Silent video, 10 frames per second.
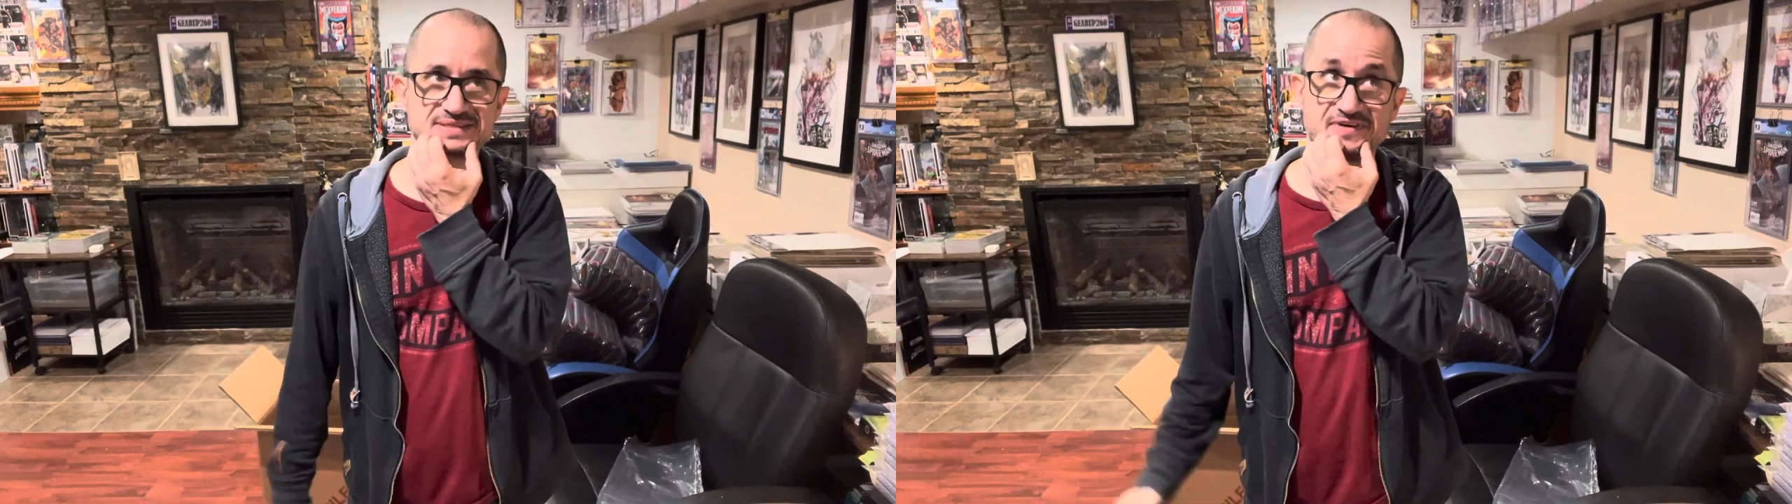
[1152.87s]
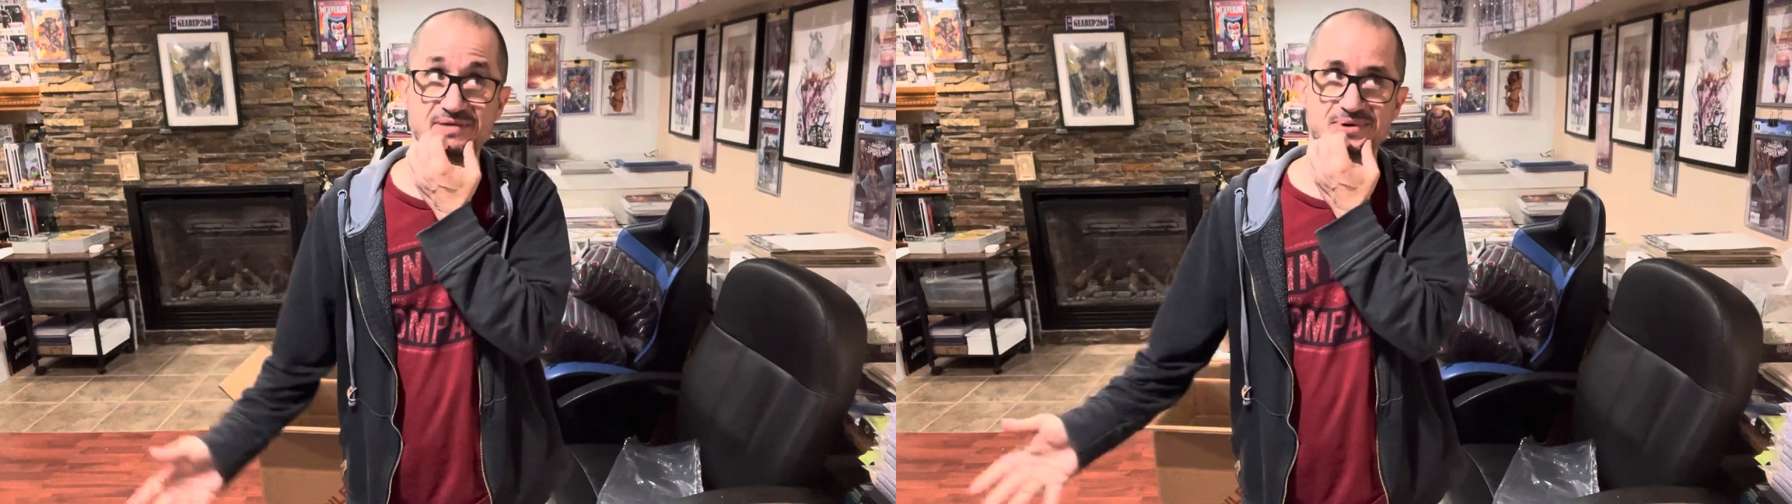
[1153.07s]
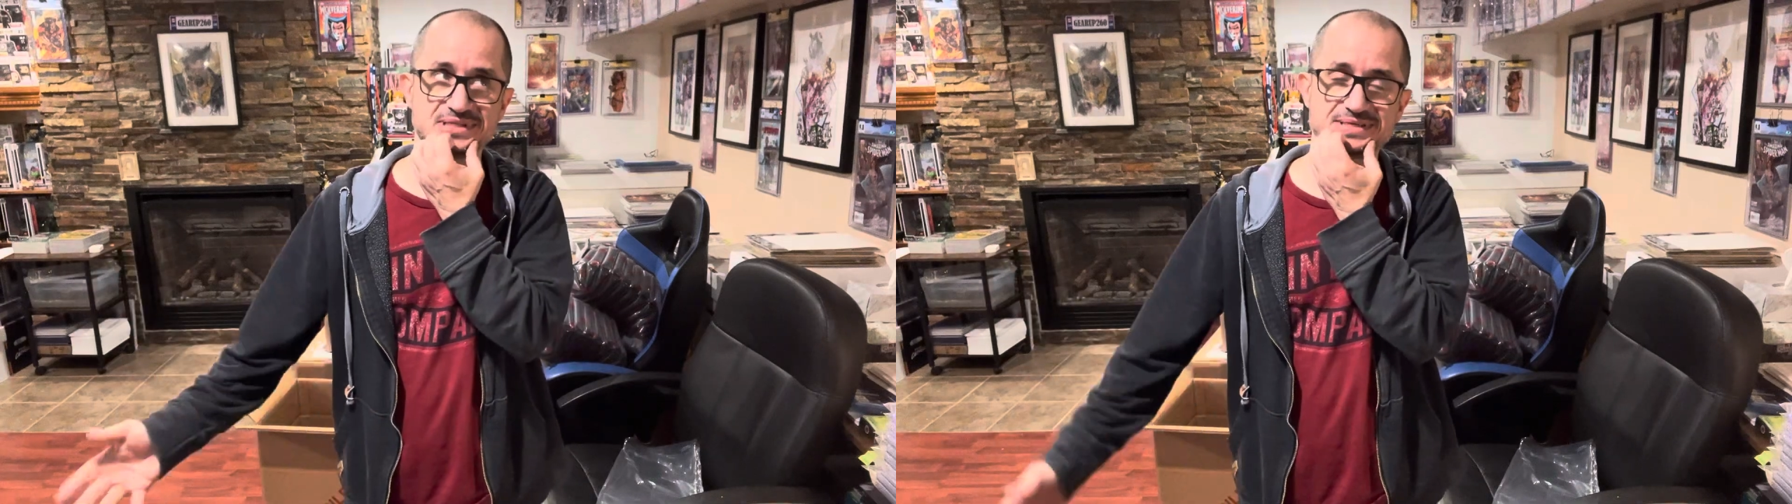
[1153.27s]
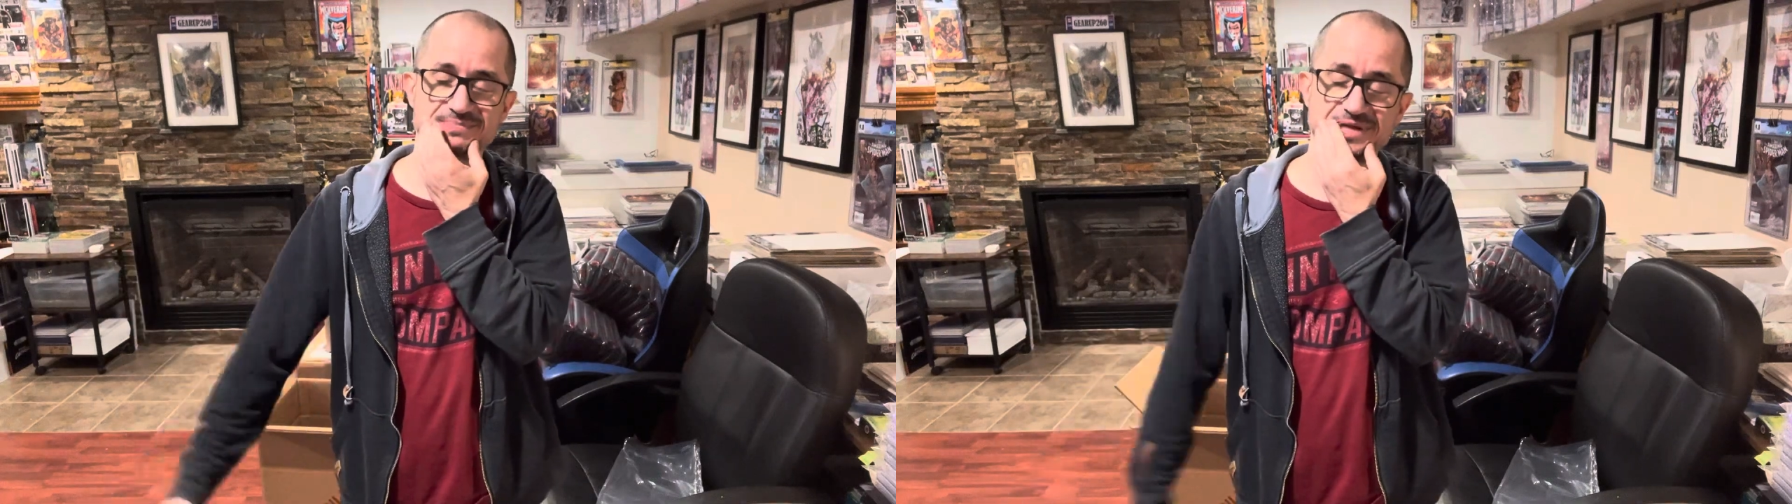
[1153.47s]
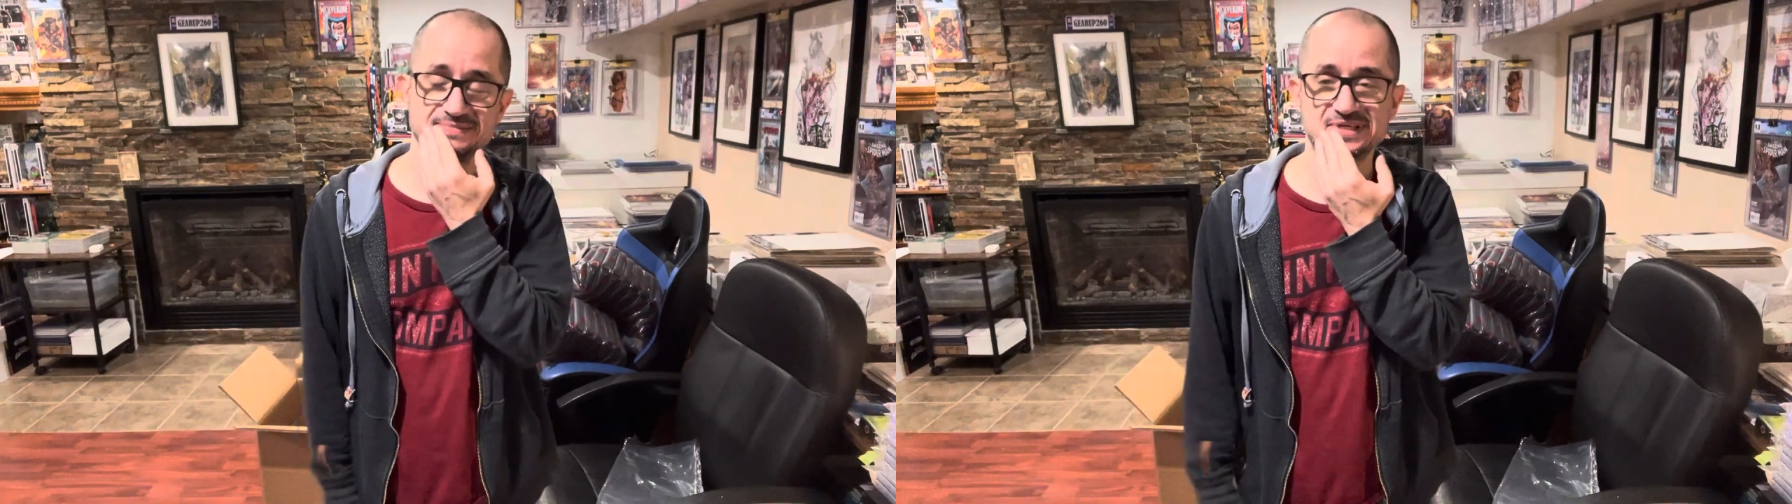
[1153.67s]
5 months
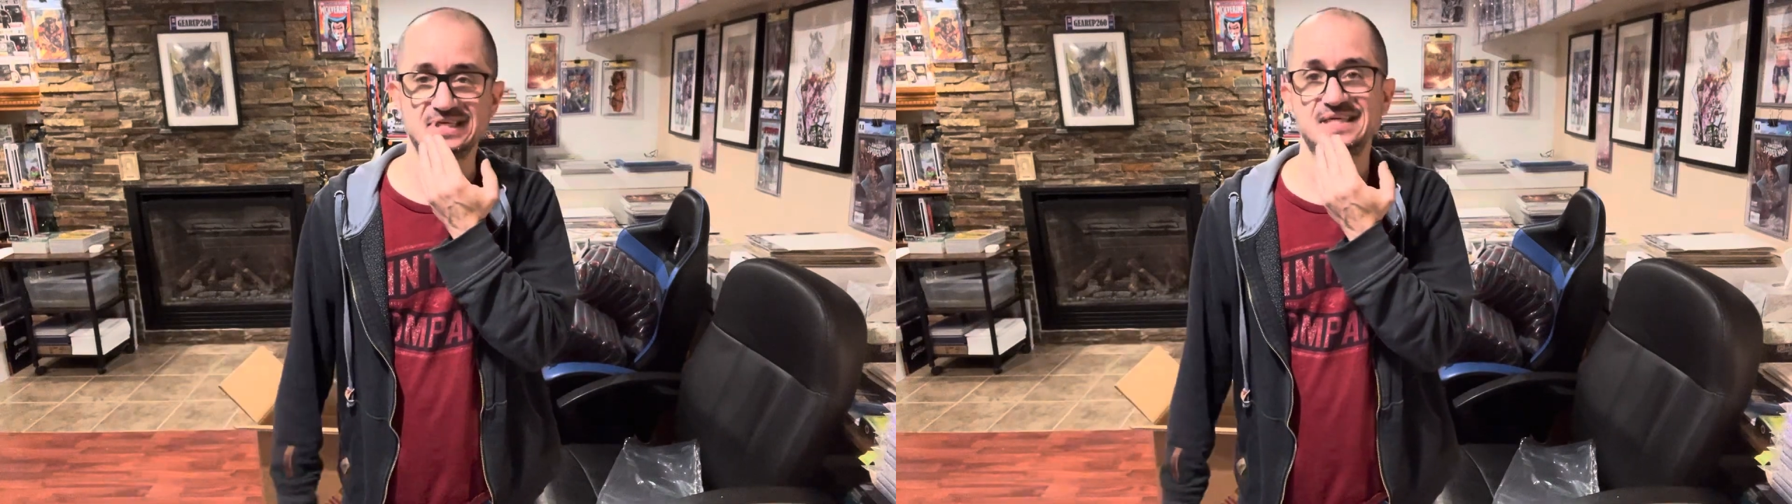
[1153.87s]
sometimes.